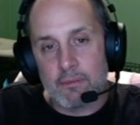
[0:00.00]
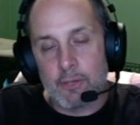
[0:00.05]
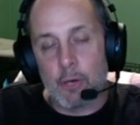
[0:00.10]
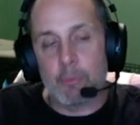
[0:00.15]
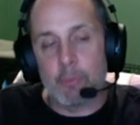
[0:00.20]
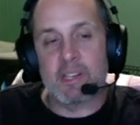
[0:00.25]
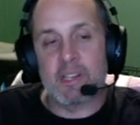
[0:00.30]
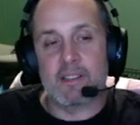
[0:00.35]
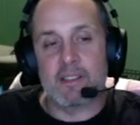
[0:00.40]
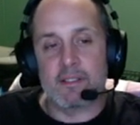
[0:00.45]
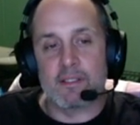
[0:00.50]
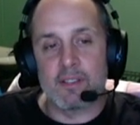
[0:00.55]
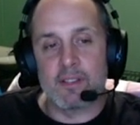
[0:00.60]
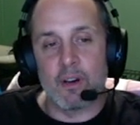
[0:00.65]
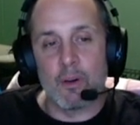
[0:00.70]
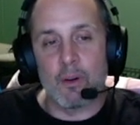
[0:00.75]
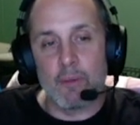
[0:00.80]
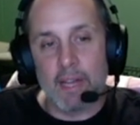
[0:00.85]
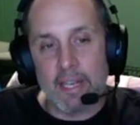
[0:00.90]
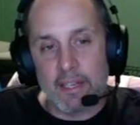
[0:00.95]
Nope, it doesn't.
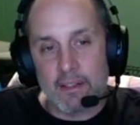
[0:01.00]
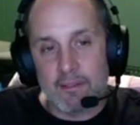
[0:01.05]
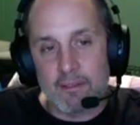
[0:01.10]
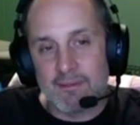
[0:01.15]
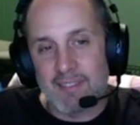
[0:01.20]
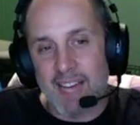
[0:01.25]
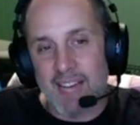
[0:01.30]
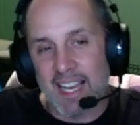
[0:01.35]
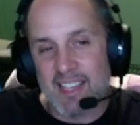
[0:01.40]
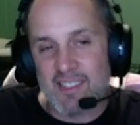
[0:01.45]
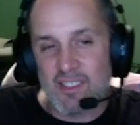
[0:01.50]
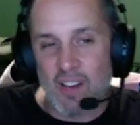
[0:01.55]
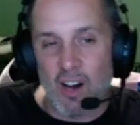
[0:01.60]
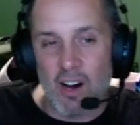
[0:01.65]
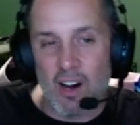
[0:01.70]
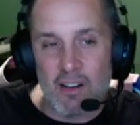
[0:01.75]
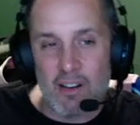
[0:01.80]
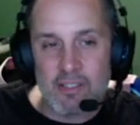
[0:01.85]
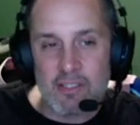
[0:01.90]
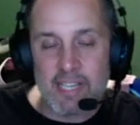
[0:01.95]
So like I guess
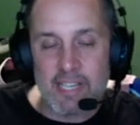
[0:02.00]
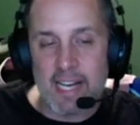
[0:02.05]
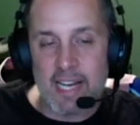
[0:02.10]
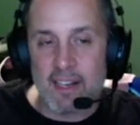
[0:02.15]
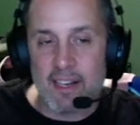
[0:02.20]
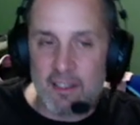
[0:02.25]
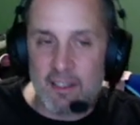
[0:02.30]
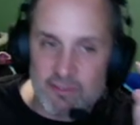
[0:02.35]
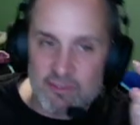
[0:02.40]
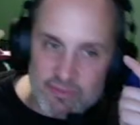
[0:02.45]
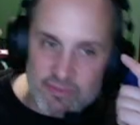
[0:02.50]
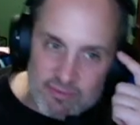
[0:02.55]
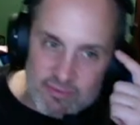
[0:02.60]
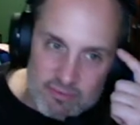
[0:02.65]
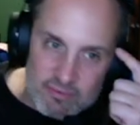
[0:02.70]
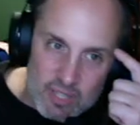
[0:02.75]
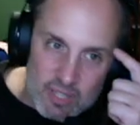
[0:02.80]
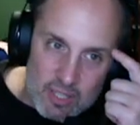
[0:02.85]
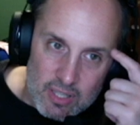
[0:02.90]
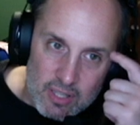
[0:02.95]
all's kind of,
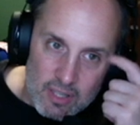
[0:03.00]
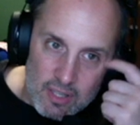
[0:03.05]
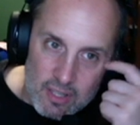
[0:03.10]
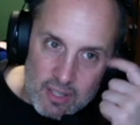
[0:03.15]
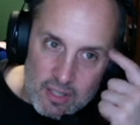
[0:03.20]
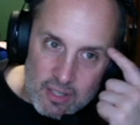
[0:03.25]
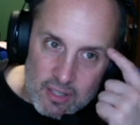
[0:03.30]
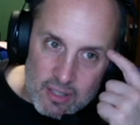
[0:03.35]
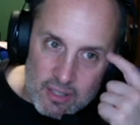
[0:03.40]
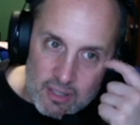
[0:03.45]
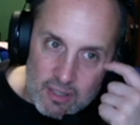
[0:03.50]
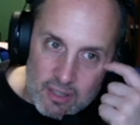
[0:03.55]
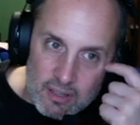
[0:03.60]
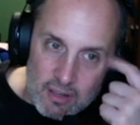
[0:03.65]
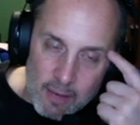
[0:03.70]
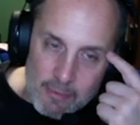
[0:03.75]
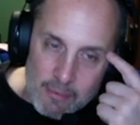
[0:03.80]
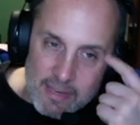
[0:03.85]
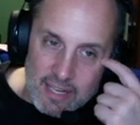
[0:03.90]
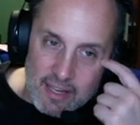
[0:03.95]

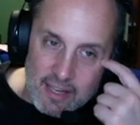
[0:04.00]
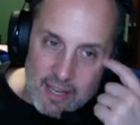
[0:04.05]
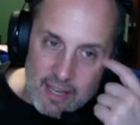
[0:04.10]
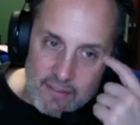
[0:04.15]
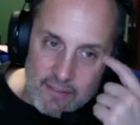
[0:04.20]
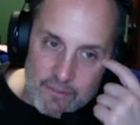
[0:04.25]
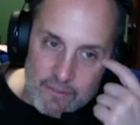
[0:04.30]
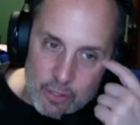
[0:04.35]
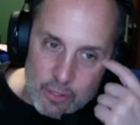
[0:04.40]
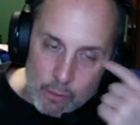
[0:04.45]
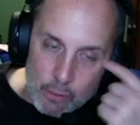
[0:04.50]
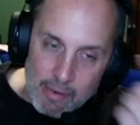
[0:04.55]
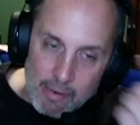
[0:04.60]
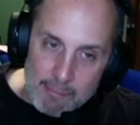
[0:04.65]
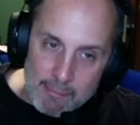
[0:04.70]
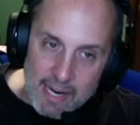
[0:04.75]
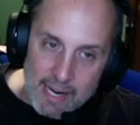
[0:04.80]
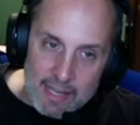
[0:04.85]
I mean, if you go by my,